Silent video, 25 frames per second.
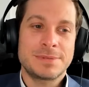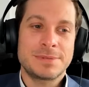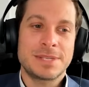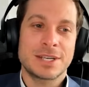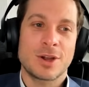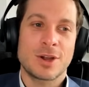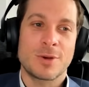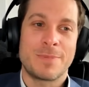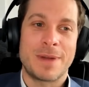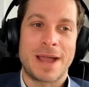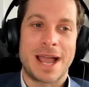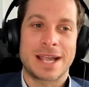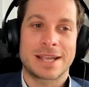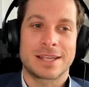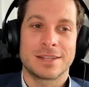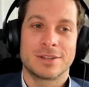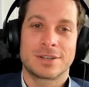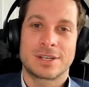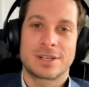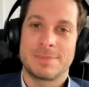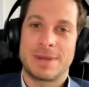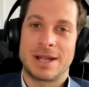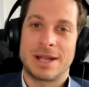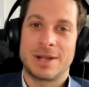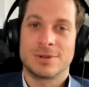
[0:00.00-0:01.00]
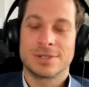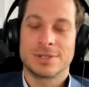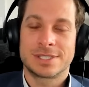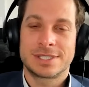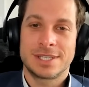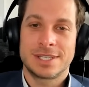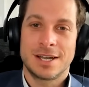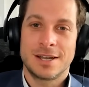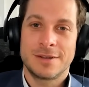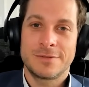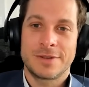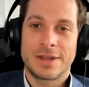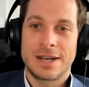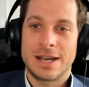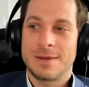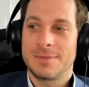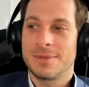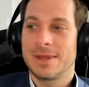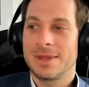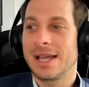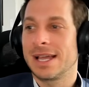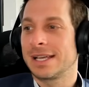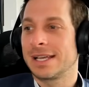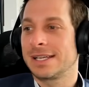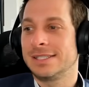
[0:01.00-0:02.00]
I go back and look at my old stuff and I'm
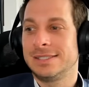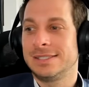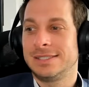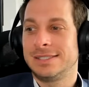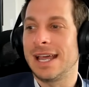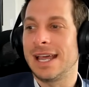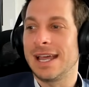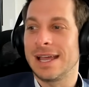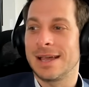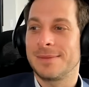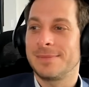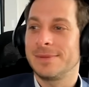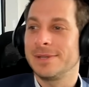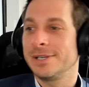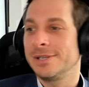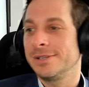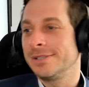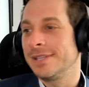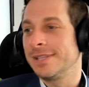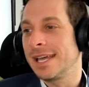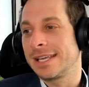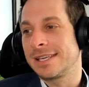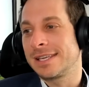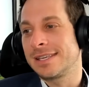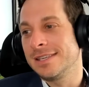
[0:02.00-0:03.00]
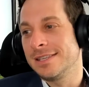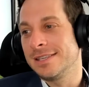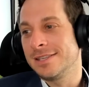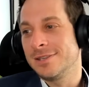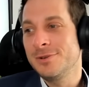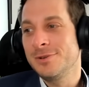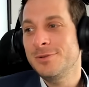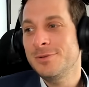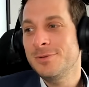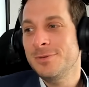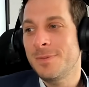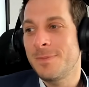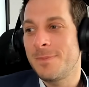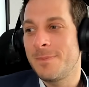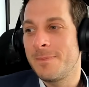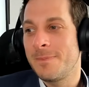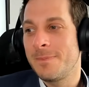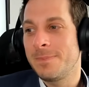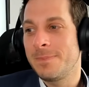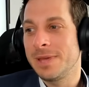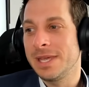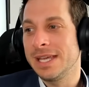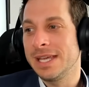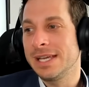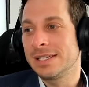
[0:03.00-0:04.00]
like, damn, dude, like you
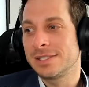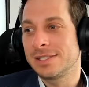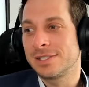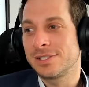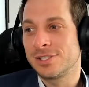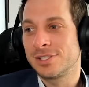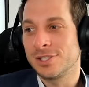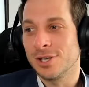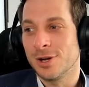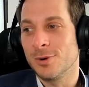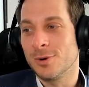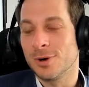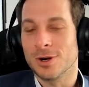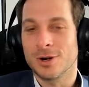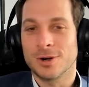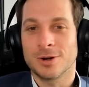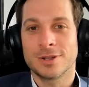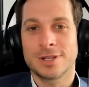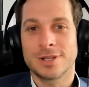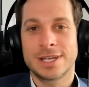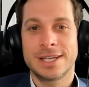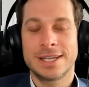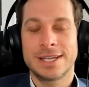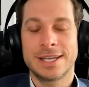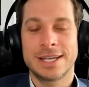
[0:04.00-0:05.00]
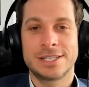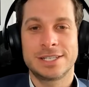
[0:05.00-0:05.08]
peaked so early.